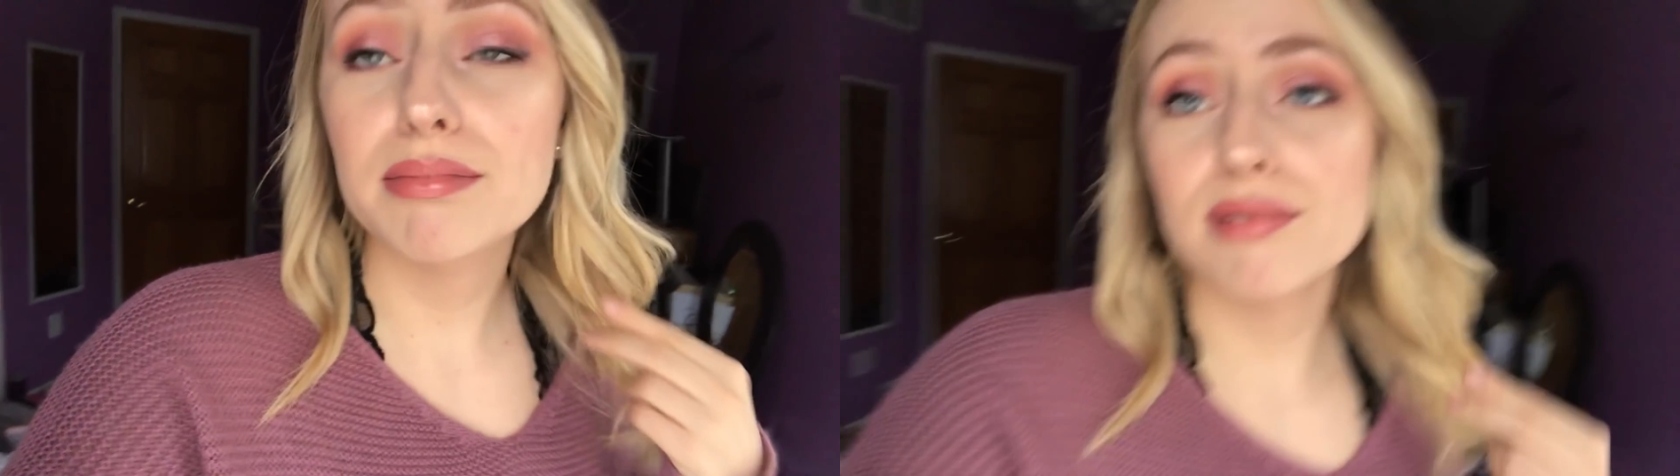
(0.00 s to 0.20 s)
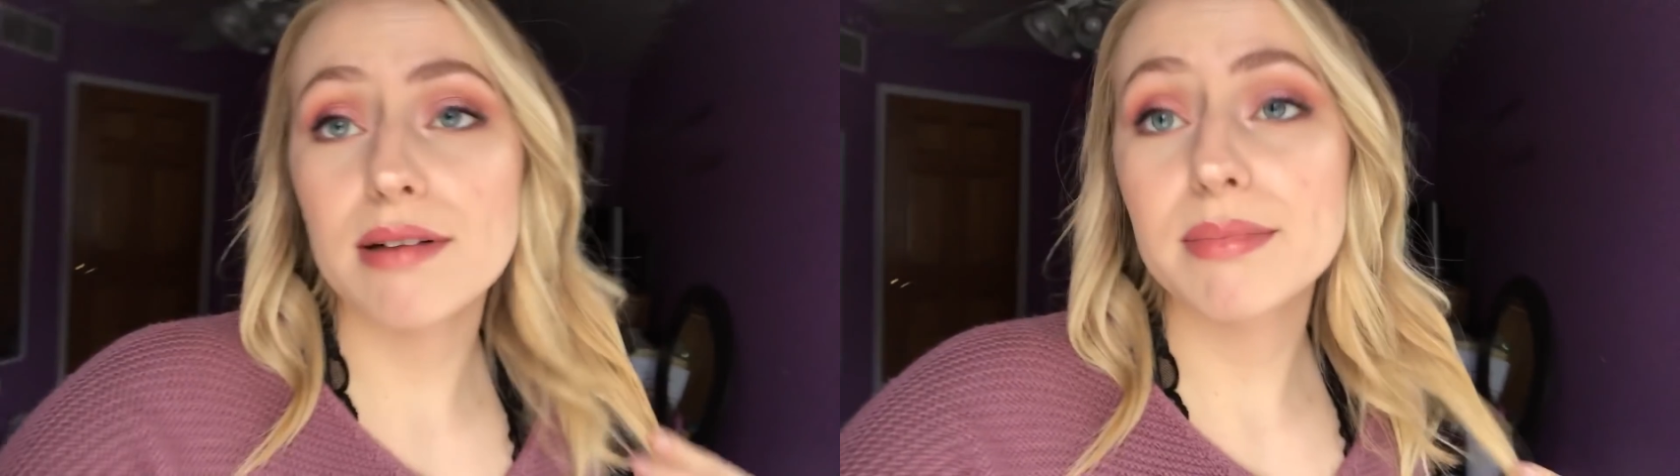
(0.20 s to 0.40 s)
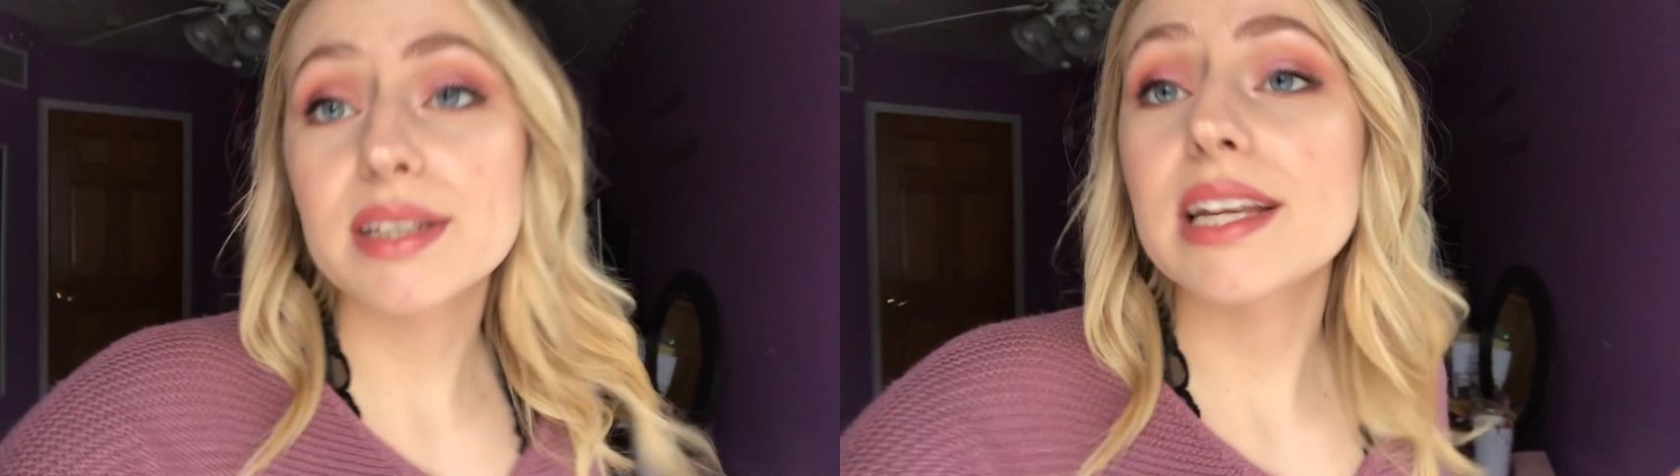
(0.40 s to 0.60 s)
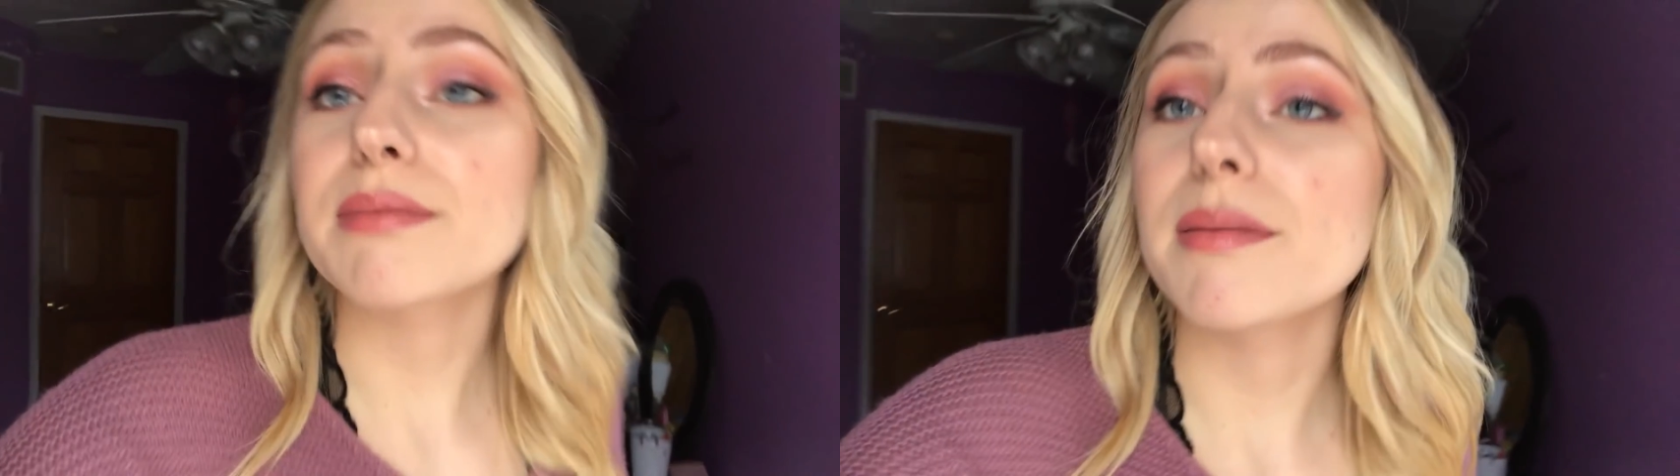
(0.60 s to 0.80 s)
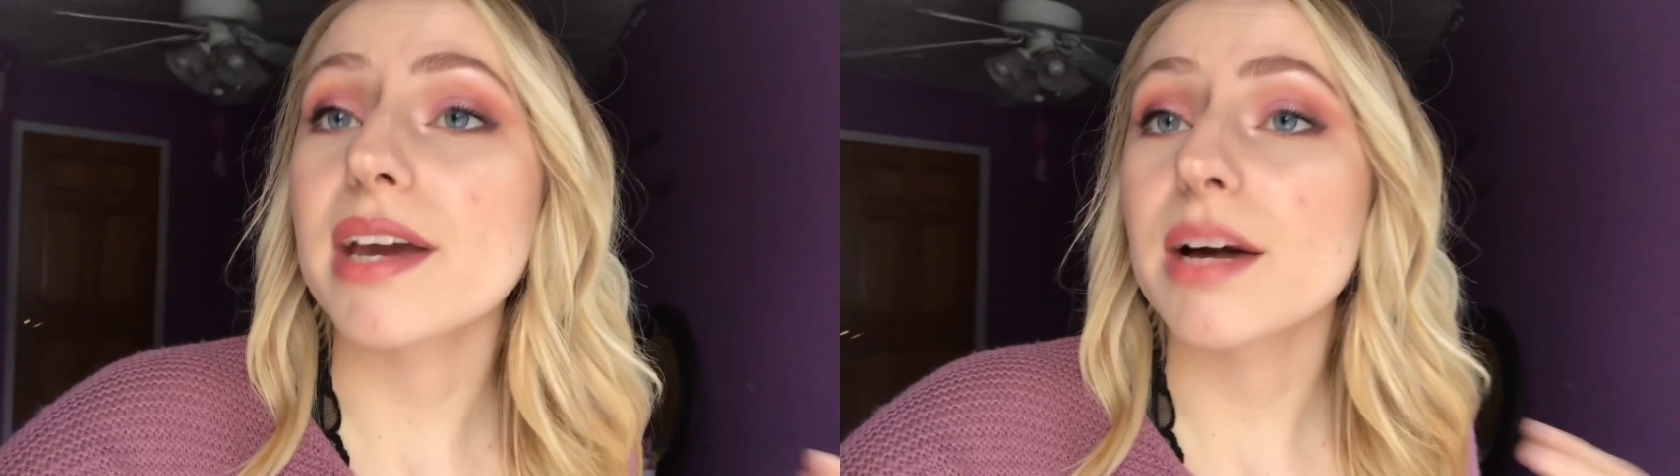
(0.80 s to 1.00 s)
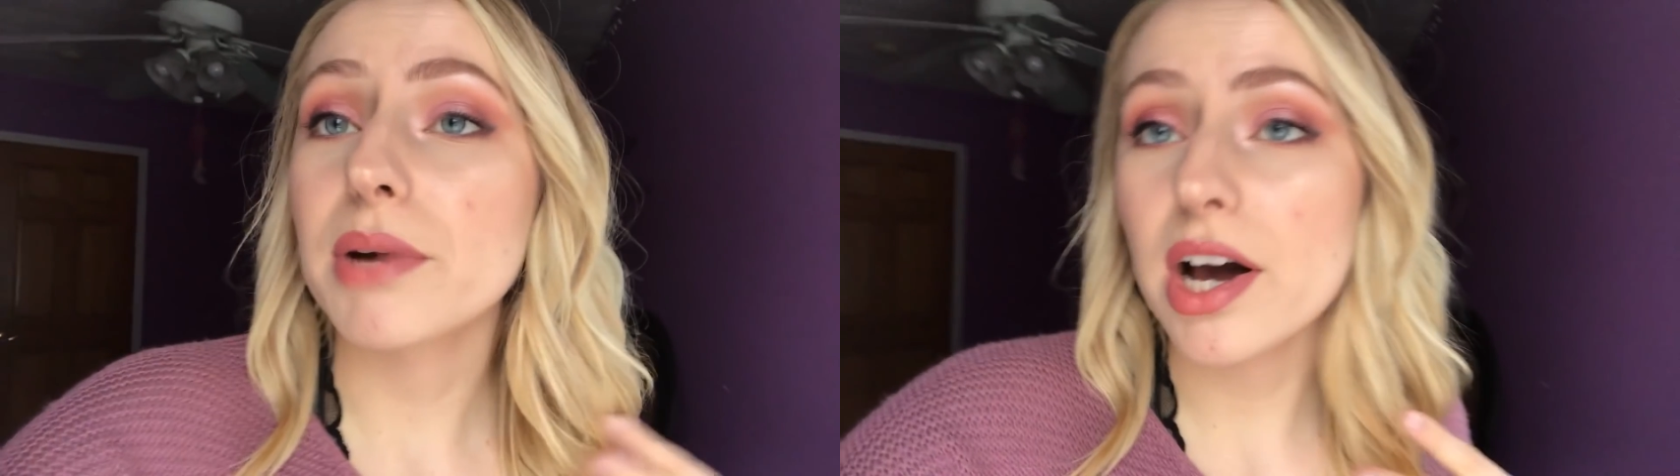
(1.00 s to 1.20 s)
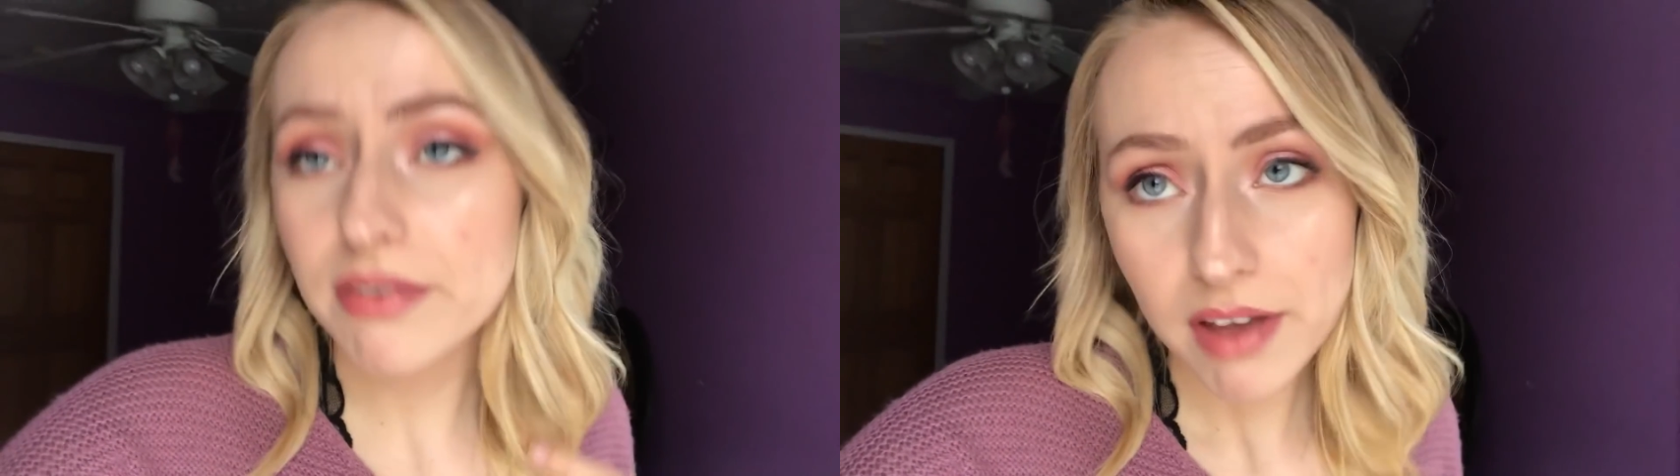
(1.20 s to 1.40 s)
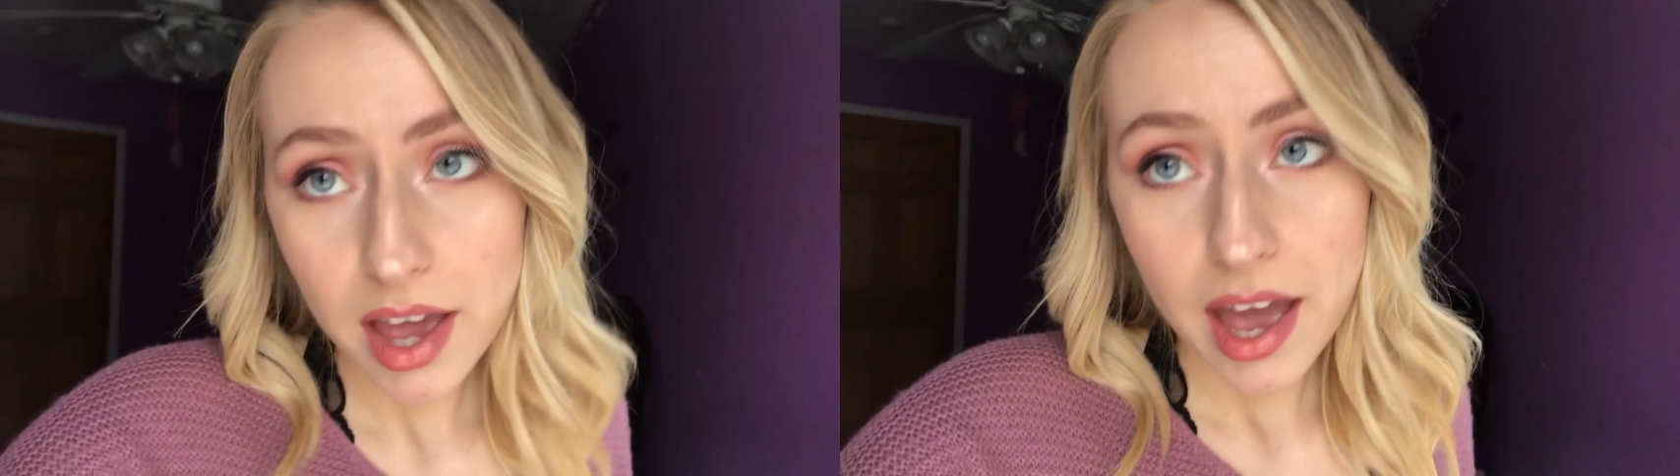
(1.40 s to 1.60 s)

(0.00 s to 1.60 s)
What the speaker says: before I'm about to take my makeup off